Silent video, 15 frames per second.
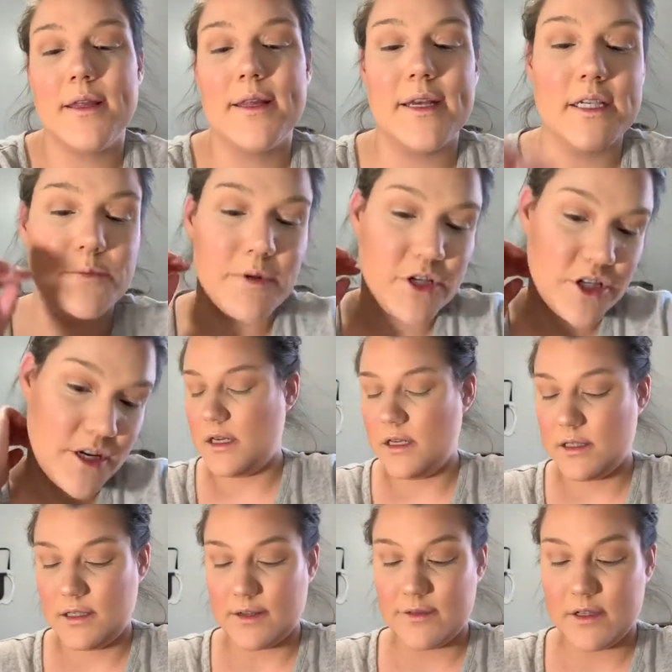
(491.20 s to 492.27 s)
next brush, the
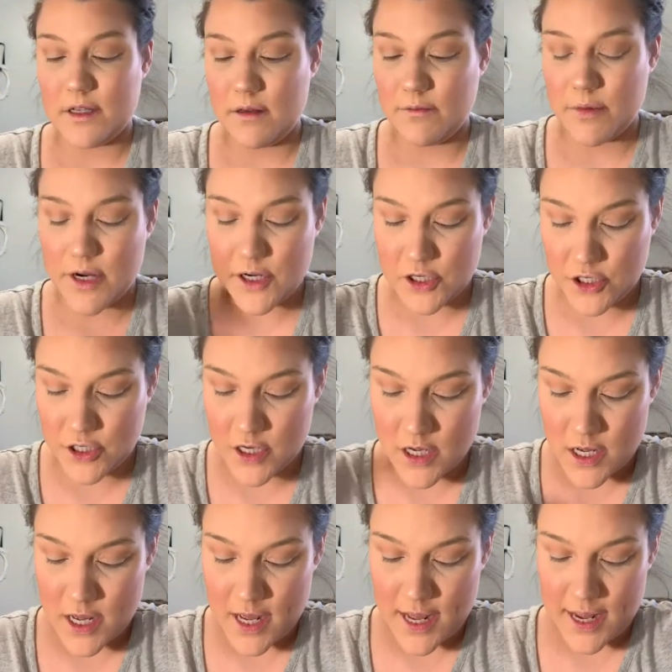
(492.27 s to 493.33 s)
17 brush,
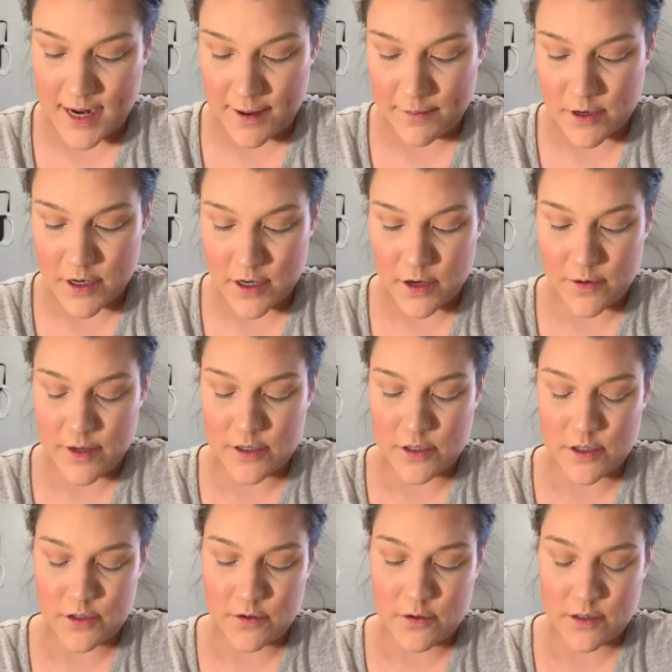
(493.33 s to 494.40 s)
and I'm going to go
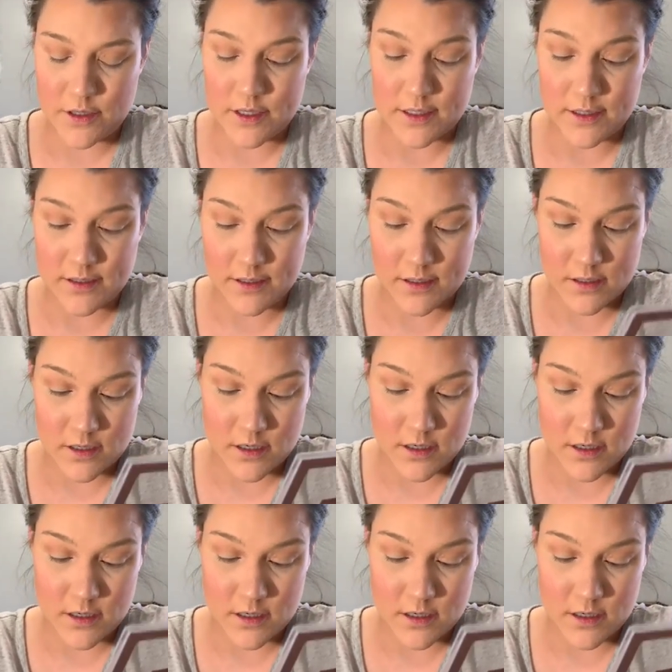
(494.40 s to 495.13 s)
into this